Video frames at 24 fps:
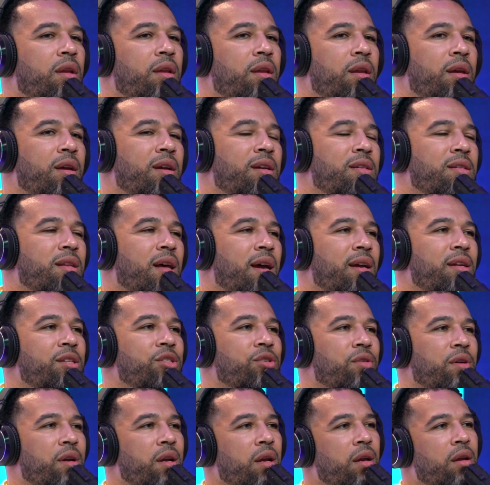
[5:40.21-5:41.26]
niggas like
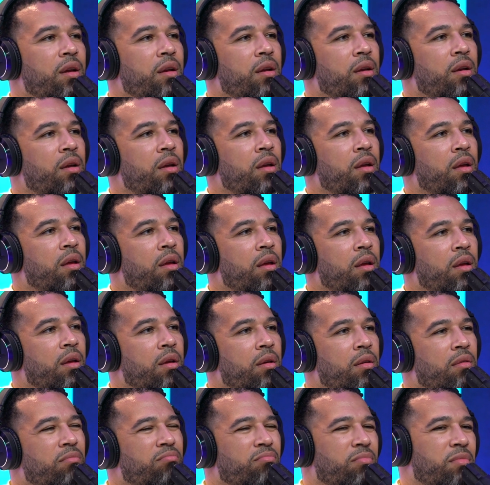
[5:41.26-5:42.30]
Drake,
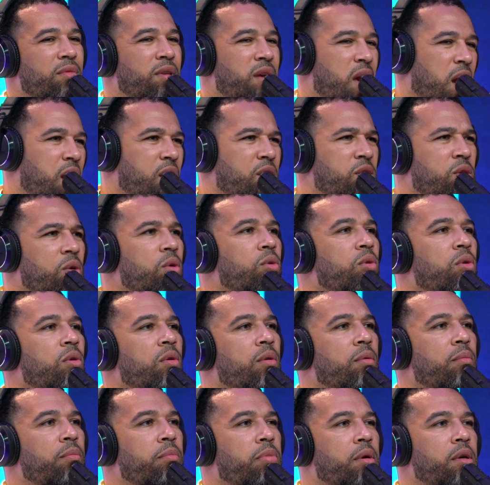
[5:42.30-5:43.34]
yay too,
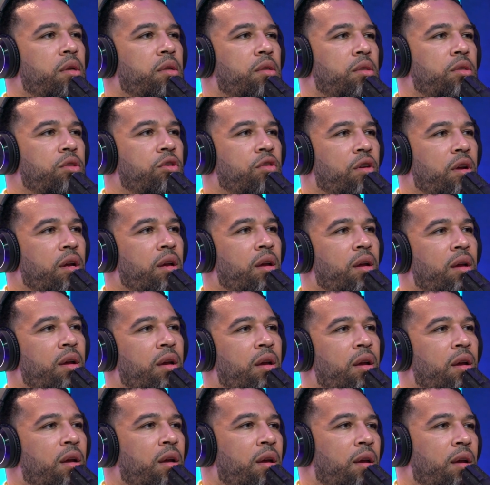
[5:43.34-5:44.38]
but Drake,
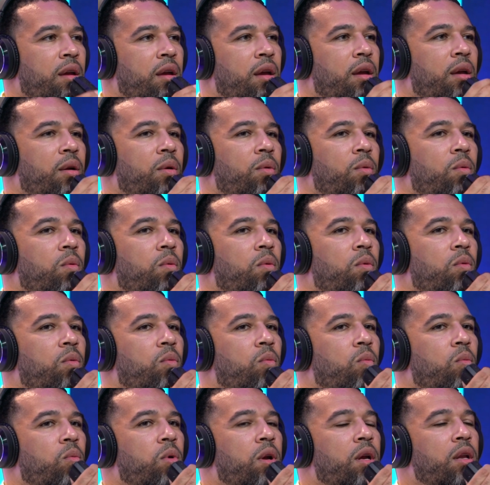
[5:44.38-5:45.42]

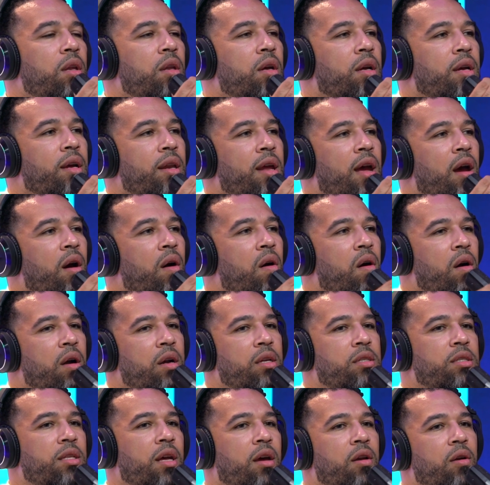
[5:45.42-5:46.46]
we looking at
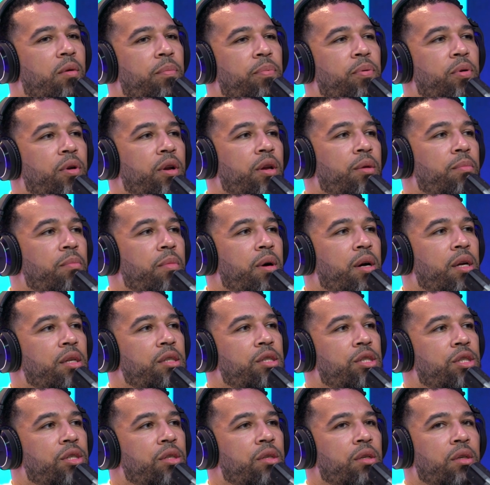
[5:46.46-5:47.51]
artists that are pretty
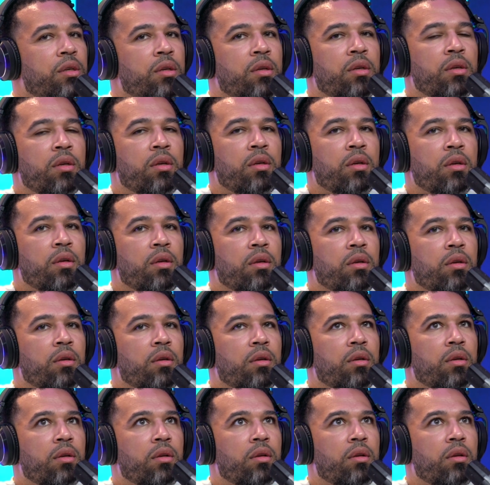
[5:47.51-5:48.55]
much
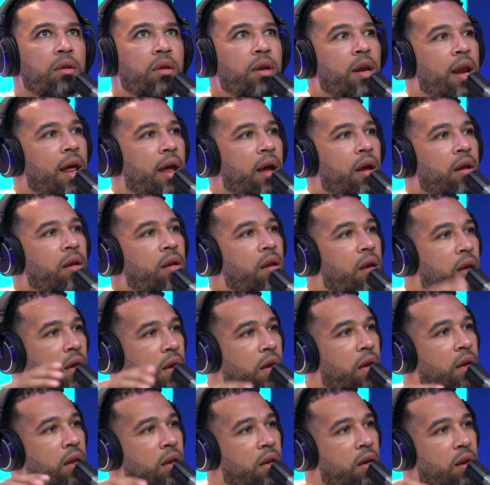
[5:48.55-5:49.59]
na
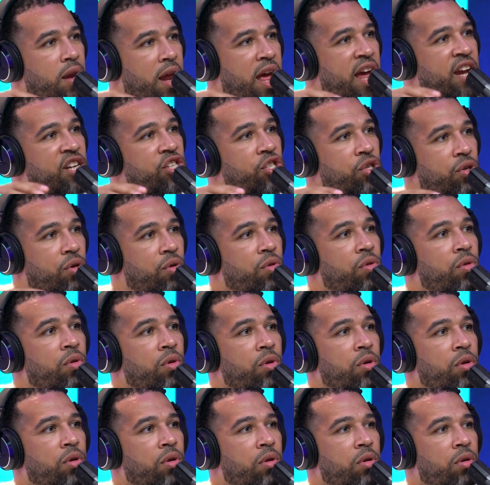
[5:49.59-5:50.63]
national.
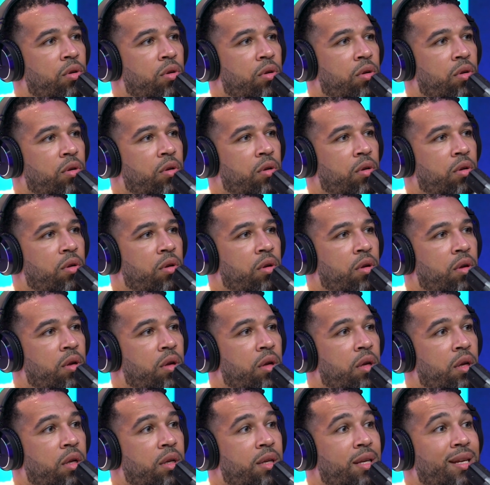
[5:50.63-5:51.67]

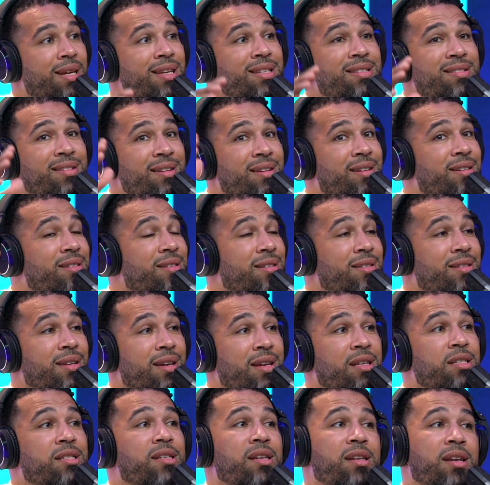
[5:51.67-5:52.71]
These niggas is
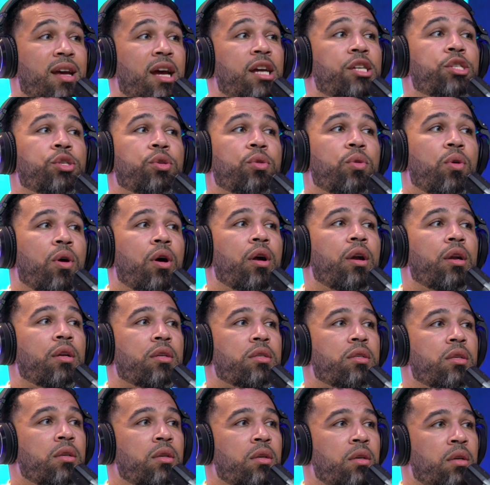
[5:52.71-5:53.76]
international
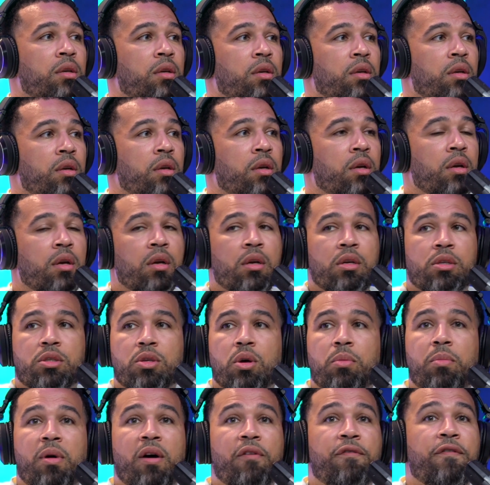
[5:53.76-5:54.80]
artists. Oh, yeah, those are worldwide.
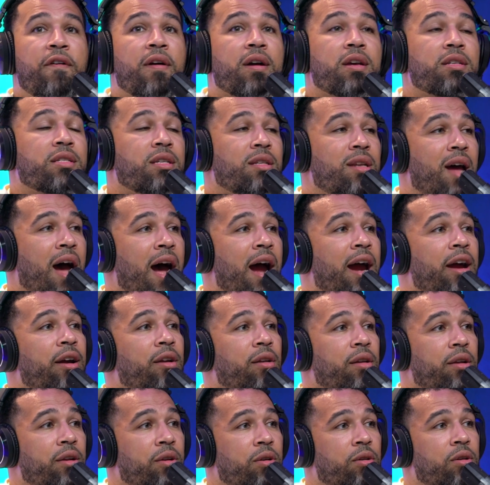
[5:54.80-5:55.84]
So motherfuckers in
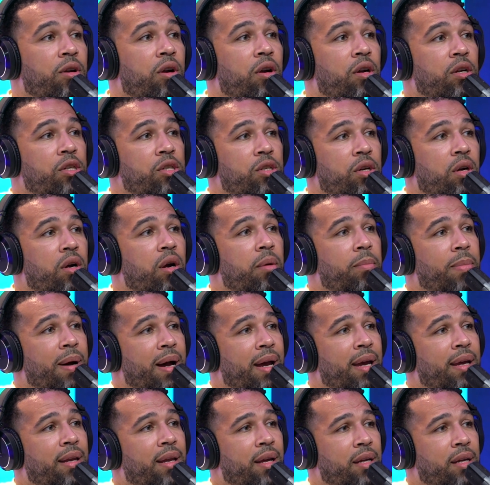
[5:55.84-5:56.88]
Ireland are, are are
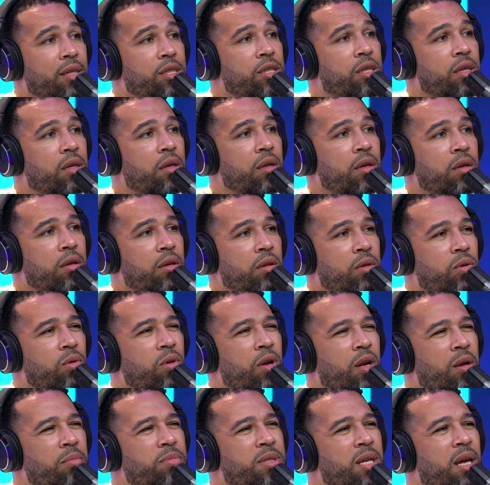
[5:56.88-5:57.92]
buying that shit. Yeah. You know
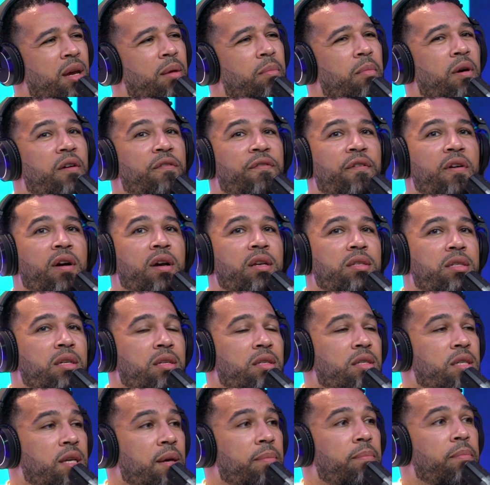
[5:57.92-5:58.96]
what I'm mm-hmm. saying? Motherfuckers in
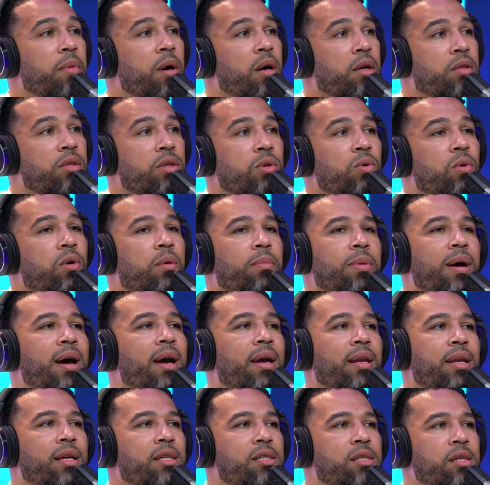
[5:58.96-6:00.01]
Timbuktu are
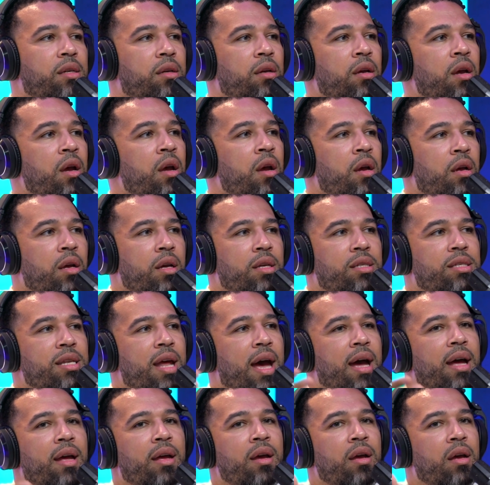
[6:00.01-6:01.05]
buying that shit. Mm-hmm. For sure. It's
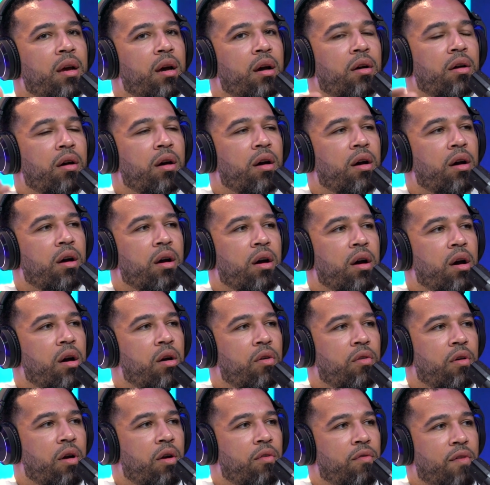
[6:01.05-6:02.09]
not a, a,
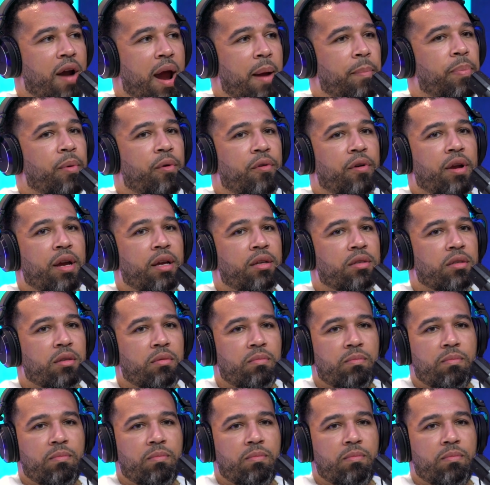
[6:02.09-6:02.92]
a, a rapper that's,